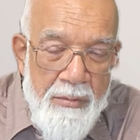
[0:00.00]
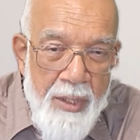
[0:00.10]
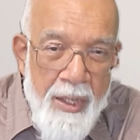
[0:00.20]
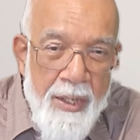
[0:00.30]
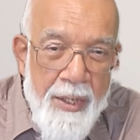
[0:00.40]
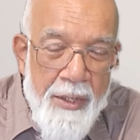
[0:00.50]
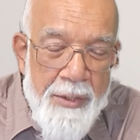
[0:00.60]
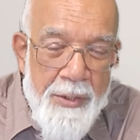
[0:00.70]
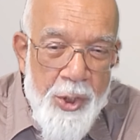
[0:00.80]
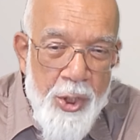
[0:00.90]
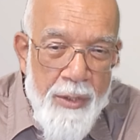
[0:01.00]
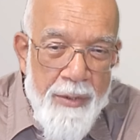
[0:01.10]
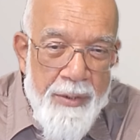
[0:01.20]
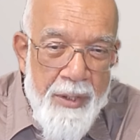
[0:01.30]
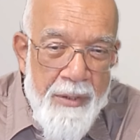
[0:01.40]
It is
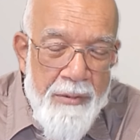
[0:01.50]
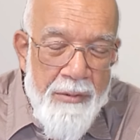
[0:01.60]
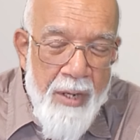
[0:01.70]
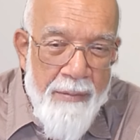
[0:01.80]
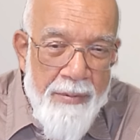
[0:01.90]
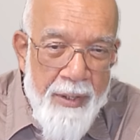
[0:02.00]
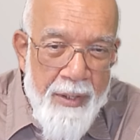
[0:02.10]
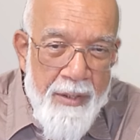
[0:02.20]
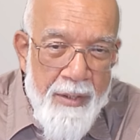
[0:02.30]
just a traffic.